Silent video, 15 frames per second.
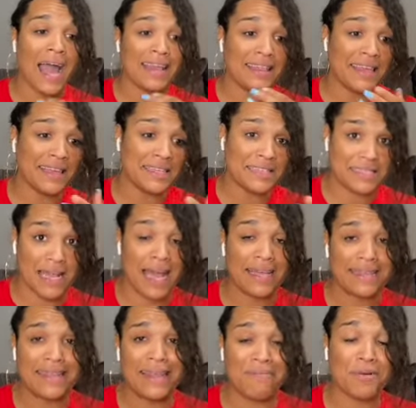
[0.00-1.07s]
think it's
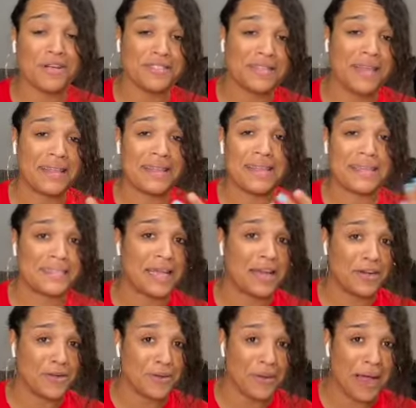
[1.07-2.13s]
kind
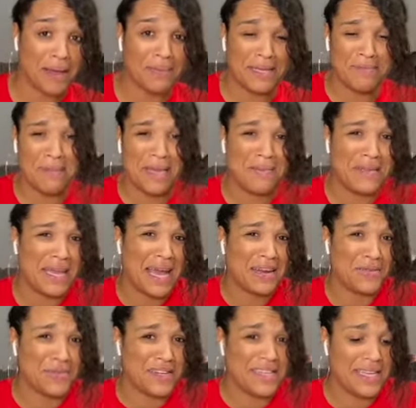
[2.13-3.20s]

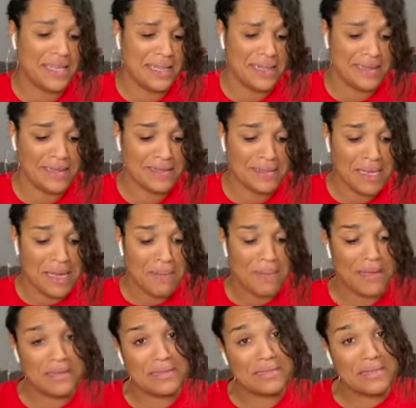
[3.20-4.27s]
of ridiculous, but
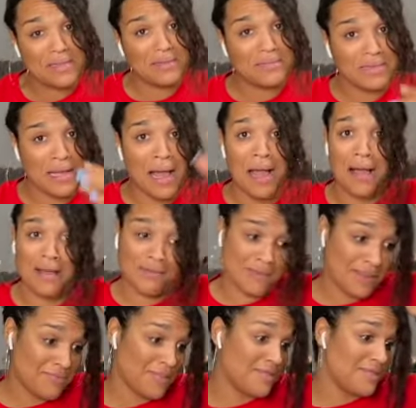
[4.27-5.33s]
at the same time,
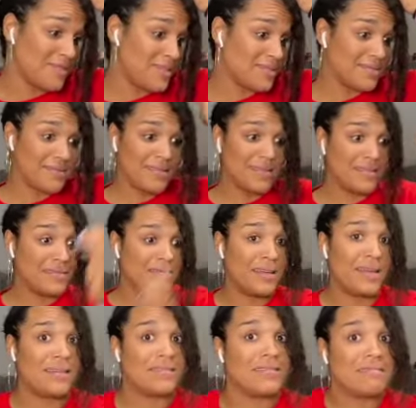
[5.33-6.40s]
I'm over here thinking
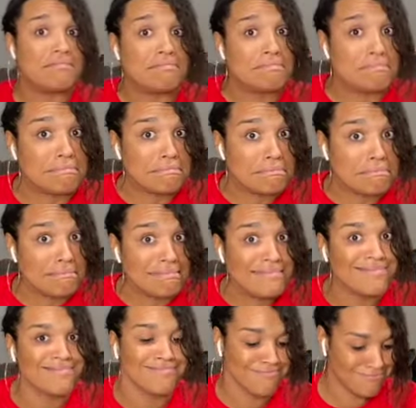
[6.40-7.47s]
like,
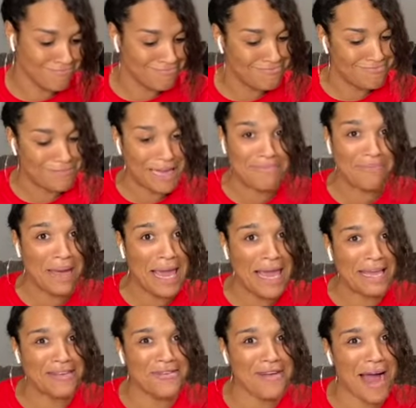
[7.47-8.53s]
baby,
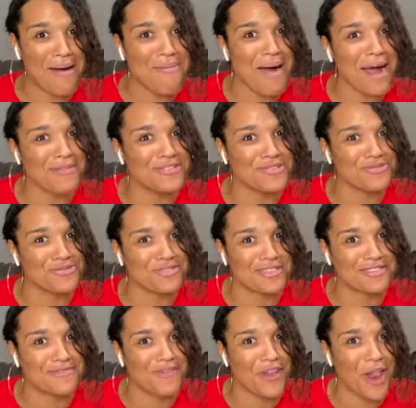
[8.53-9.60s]
you got my
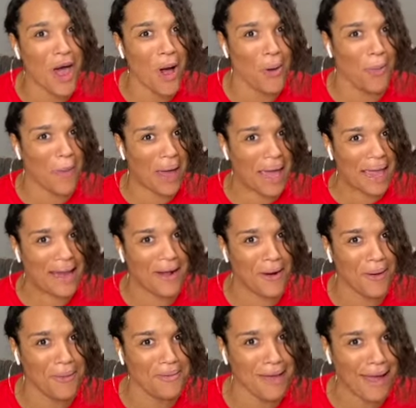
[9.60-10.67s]
juices flowing,
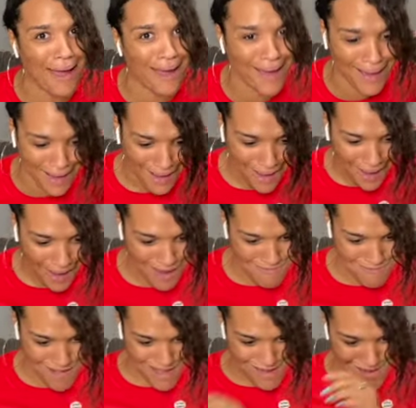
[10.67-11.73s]
okay? I'm
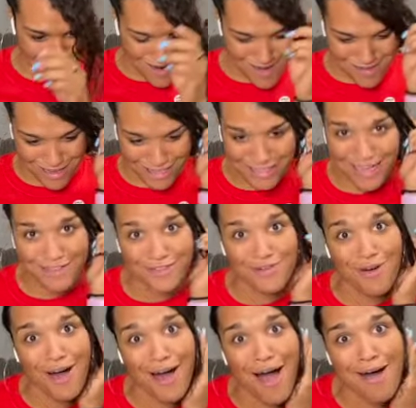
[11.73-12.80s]
like, darn, because I
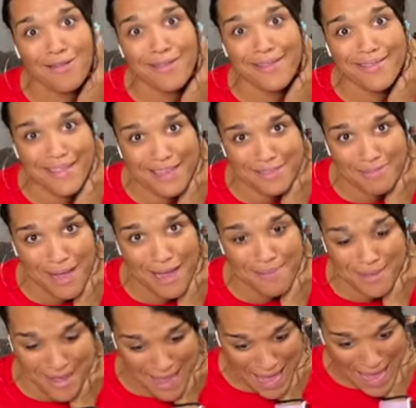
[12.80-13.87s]
do all of this,
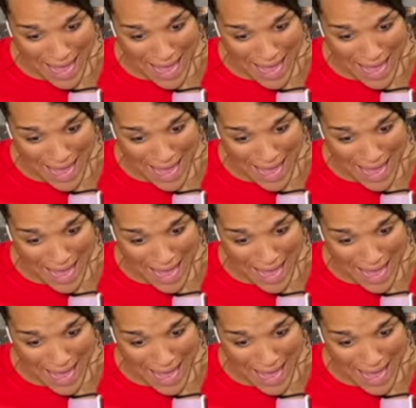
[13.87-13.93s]
baby.